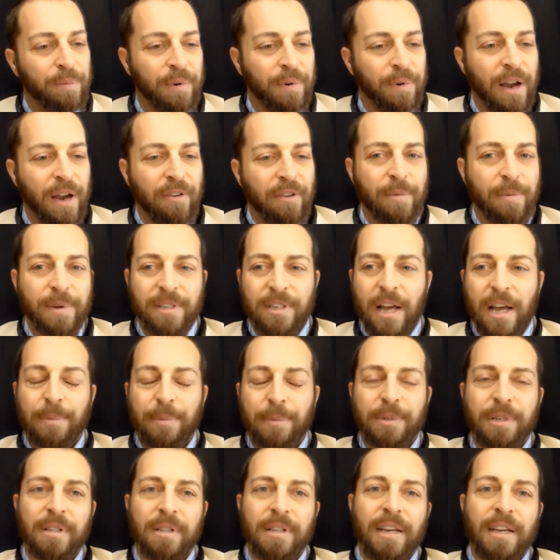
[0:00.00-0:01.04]
government's
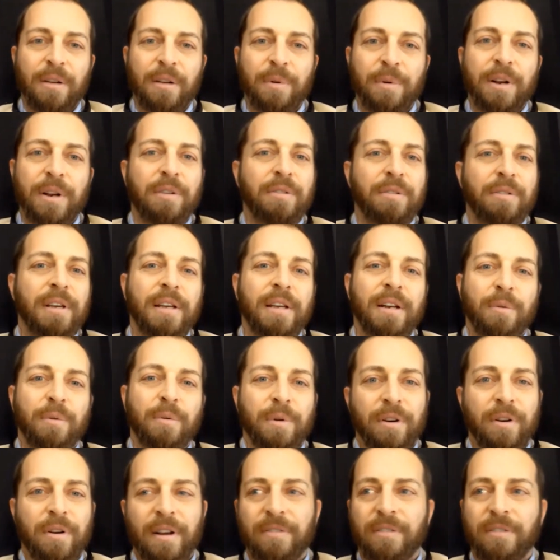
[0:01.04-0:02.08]
obsolete. We don't need it. We
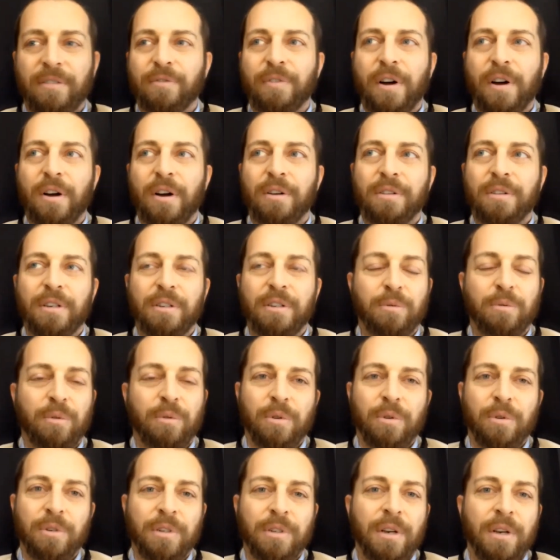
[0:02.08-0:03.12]
don't have to follow these
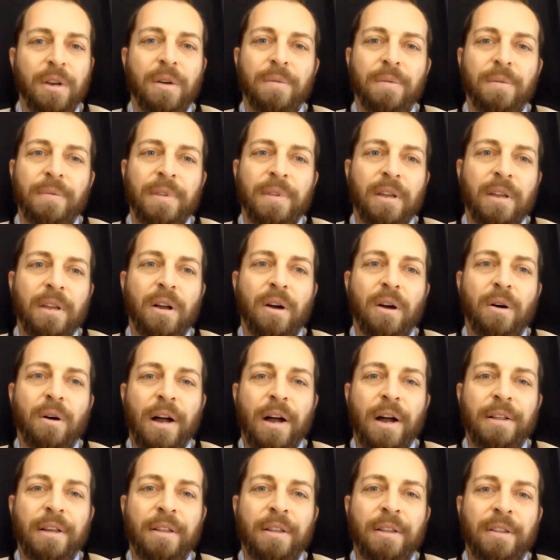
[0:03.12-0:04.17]
rules.
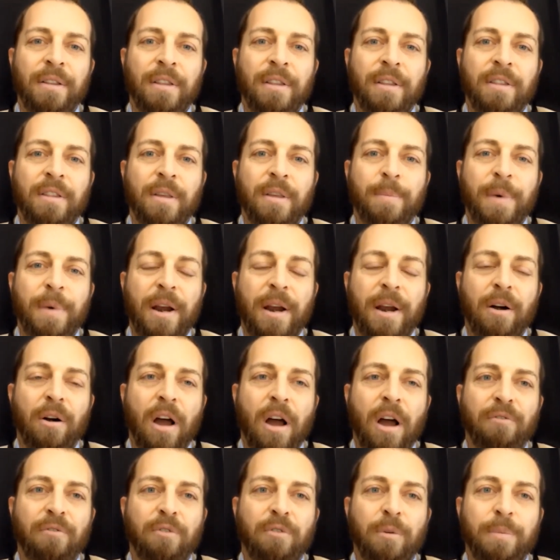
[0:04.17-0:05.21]
The better
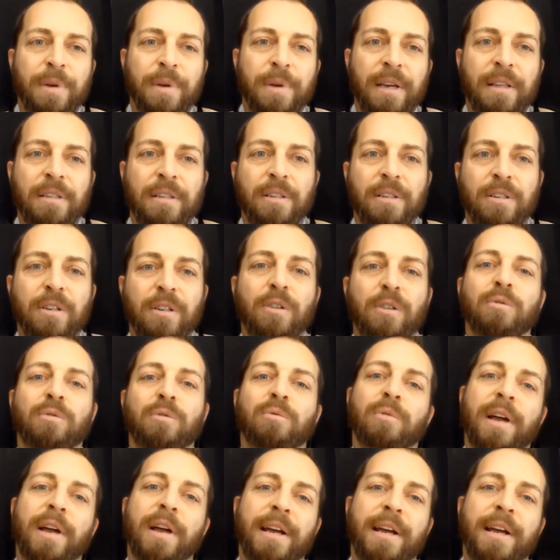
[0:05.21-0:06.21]
off we'll be. This is a great